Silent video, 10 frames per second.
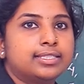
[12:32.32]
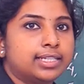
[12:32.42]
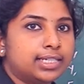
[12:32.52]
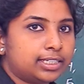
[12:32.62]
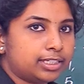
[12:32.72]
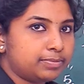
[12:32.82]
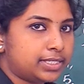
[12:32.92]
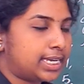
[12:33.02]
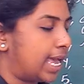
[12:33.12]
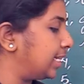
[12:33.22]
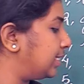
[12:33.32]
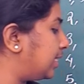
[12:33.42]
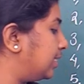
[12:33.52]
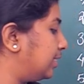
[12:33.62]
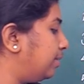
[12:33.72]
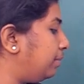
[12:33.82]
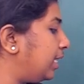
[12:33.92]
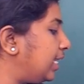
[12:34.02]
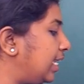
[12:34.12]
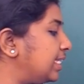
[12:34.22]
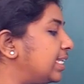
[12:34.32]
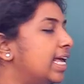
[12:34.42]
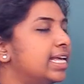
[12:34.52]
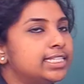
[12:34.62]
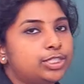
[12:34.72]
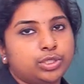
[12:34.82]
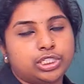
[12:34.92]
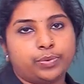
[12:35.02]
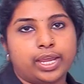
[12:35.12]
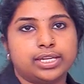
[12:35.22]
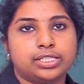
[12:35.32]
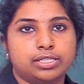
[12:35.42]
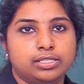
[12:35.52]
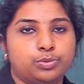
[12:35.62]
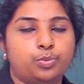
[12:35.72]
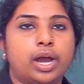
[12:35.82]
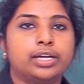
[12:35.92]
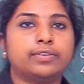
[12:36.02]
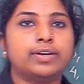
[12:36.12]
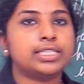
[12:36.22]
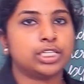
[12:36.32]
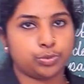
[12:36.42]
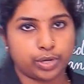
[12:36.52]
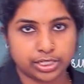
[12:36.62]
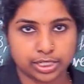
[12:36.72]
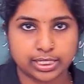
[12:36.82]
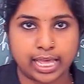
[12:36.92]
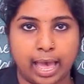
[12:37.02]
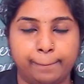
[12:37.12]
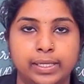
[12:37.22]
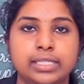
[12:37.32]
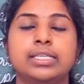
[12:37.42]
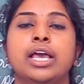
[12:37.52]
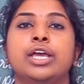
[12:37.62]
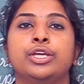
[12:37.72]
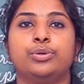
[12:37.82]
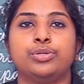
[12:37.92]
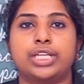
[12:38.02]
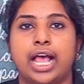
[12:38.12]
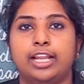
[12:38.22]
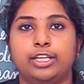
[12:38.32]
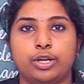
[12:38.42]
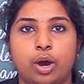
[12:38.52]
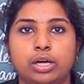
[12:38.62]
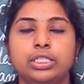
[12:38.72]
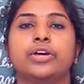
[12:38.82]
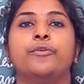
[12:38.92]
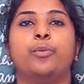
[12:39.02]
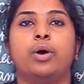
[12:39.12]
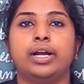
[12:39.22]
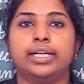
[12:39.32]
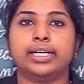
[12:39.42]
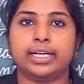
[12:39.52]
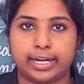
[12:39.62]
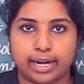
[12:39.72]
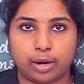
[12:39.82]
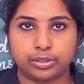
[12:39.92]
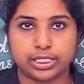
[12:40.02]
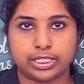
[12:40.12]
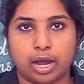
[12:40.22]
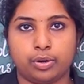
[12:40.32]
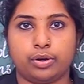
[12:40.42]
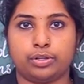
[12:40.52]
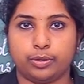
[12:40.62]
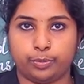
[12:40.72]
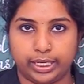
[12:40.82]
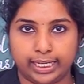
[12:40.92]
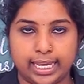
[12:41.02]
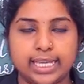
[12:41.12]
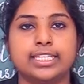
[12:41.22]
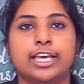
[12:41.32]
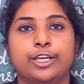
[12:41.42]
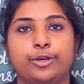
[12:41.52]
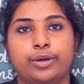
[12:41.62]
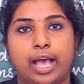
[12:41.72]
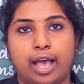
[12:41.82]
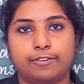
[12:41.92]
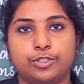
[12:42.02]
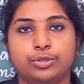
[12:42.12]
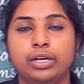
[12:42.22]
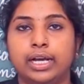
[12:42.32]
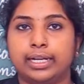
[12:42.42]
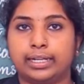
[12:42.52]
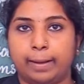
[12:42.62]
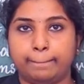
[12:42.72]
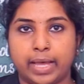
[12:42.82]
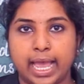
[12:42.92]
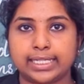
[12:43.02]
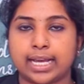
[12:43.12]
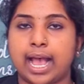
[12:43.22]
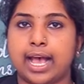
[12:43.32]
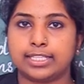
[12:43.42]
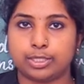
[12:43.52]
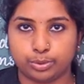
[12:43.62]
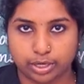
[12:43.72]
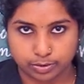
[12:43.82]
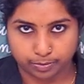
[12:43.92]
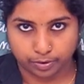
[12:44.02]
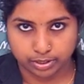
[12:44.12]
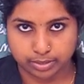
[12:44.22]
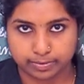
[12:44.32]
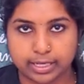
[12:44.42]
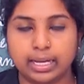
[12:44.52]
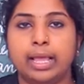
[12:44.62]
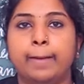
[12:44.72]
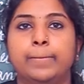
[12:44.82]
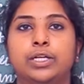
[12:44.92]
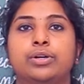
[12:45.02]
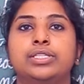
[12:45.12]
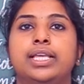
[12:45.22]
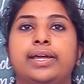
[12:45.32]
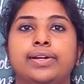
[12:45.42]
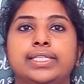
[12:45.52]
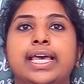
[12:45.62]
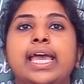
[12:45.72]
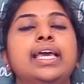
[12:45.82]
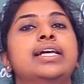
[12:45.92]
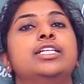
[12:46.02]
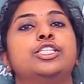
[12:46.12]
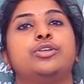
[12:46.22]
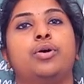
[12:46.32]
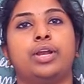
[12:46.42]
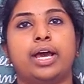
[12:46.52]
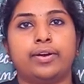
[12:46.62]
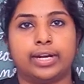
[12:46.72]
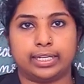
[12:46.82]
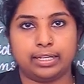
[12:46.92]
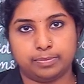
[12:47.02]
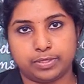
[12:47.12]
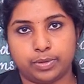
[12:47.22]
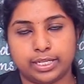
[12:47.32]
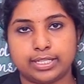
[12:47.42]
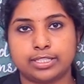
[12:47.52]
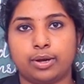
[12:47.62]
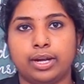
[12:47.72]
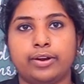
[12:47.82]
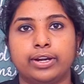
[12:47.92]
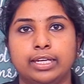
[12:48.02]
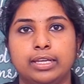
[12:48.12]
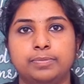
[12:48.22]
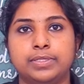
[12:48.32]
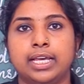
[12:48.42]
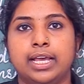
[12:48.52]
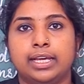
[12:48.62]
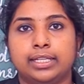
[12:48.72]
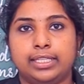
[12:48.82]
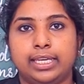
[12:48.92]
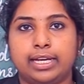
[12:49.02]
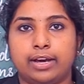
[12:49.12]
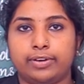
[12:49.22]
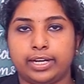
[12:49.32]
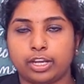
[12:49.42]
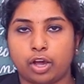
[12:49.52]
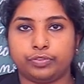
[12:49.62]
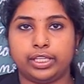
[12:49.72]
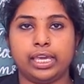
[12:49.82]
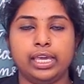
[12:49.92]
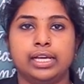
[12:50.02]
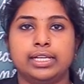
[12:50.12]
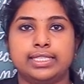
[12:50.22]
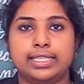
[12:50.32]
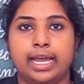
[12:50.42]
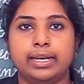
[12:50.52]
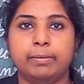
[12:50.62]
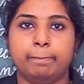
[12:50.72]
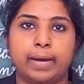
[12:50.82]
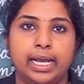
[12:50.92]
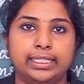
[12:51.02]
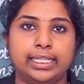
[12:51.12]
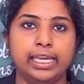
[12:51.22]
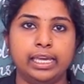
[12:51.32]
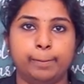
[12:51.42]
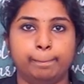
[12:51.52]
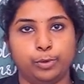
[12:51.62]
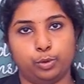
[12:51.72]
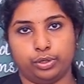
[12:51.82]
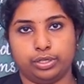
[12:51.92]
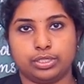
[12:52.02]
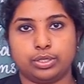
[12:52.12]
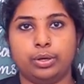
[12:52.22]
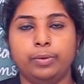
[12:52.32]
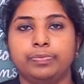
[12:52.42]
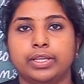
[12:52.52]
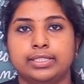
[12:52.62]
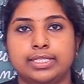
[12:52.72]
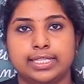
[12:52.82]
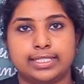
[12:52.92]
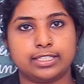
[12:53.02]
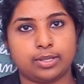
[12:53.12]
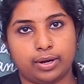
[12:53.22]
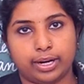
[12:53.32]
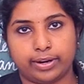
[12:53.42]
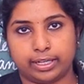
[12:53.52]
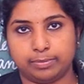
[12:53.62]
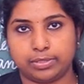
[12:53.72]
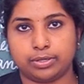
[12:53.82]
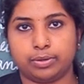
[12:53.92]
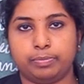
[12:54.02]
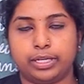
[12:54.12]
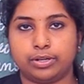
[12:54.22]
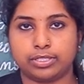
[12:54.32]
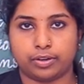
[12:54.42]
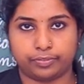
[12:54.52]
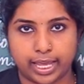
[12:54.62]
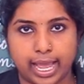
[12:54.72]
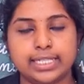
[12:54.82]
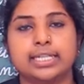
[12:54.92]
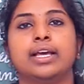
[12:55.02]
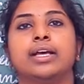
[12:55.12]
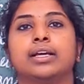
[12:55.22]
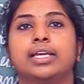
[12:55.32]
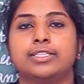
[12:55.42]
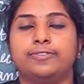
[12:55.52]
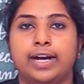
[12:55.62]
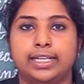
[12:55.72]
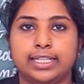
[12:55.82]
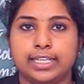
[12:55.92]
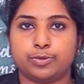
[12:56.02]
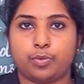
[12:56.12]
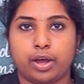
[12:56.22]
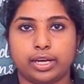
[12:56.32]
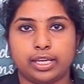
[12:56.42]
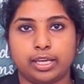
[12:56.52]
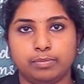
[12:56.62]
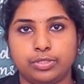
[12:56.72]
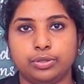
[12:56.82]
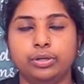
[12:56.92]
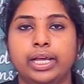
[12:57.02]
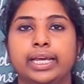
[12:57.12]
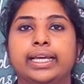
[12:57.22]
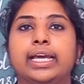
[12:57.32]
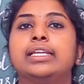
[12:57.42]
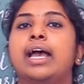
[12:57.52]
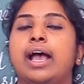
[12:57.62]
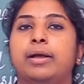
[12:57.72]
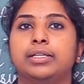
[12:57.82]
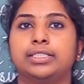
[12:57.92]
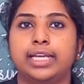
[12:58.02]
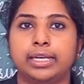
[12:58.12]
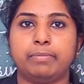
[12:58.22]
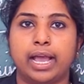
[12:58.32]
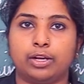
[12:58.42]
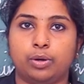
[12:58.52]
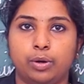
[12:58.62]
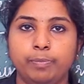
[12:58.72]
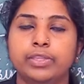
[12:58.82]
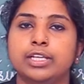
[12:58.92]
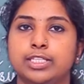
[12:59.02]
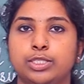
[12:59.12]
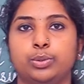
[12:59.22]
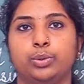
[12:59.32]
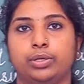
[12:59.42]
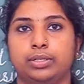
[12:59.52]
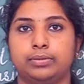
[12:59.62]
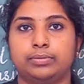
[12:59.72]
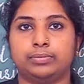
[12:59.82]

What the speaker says: Circumstances. The meaning is situations. Whatever situations happens, you shall not wander around the town or the village. You have to come back as soon as possible because there is a solar eclipse. What is a solar eclipse? The covering of the sun by the moon. So this is a solar eclipse. So because of that, his father is warning him to get back home soon.